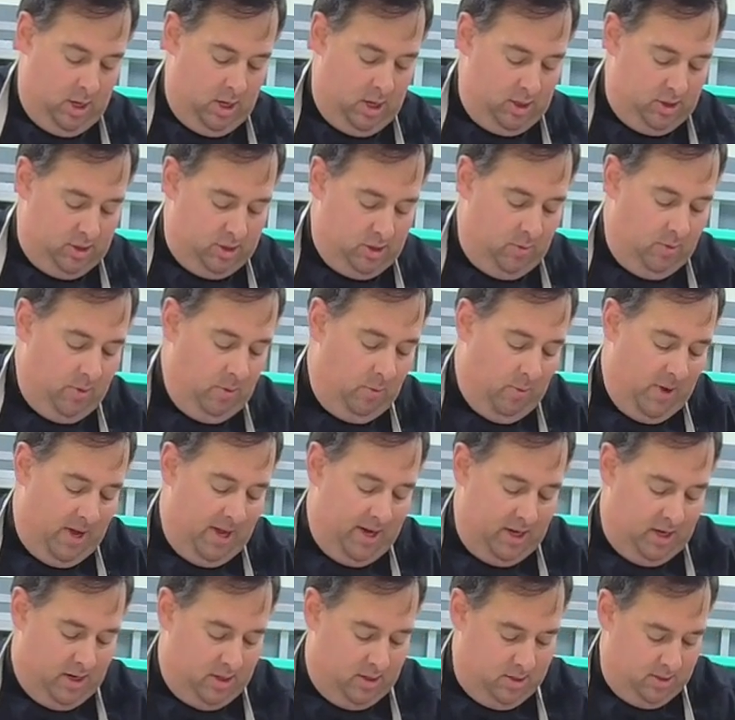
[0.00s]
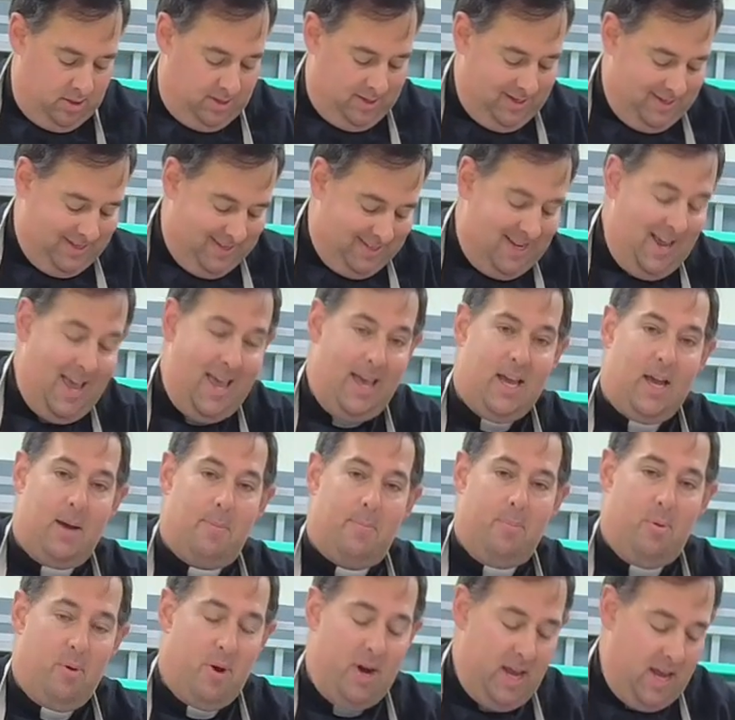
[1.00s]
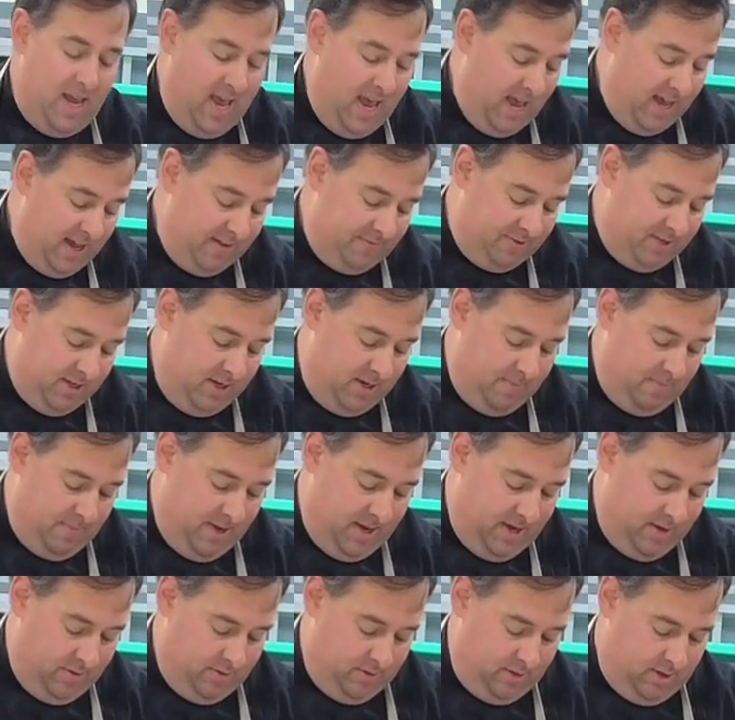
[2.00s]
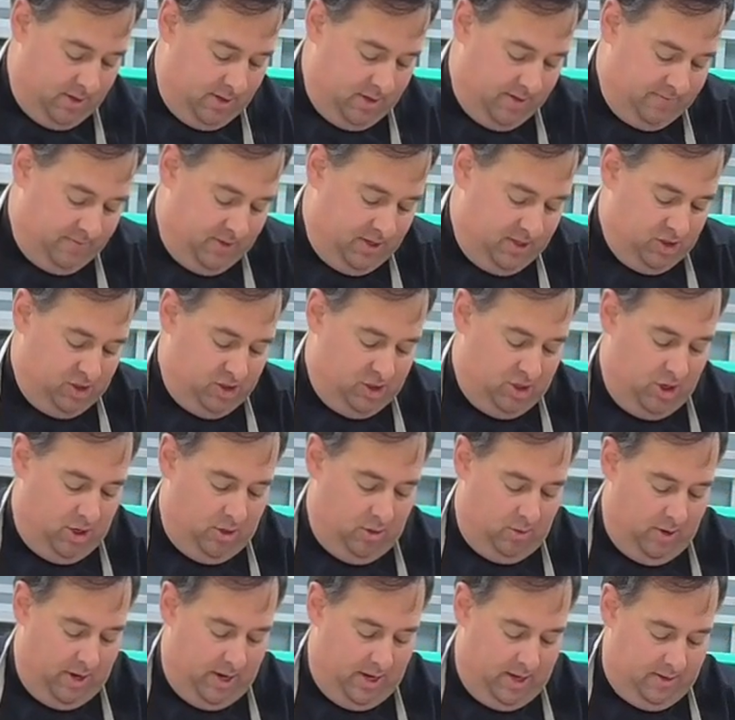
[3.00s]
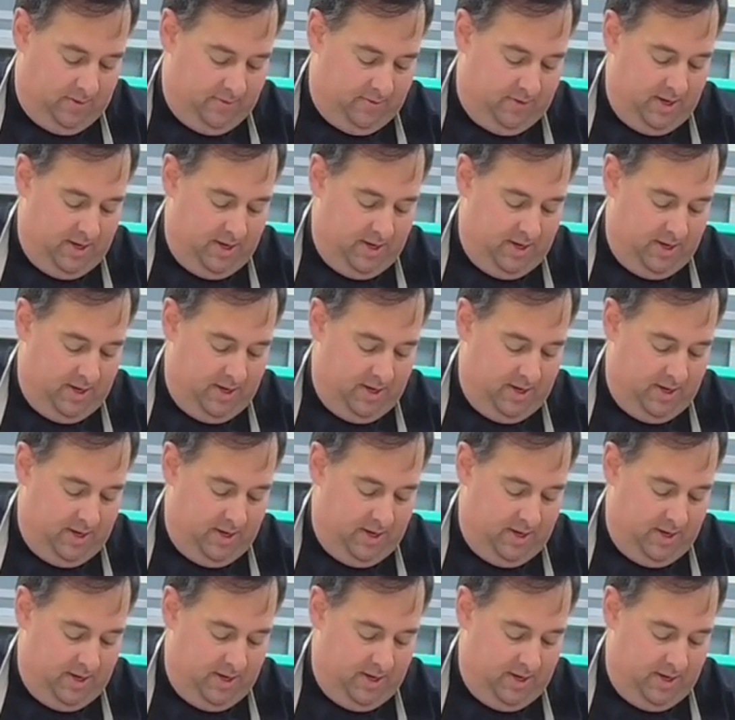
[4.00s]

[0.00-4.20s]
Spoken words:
So we want to take a pretty hefty amount of this dough out of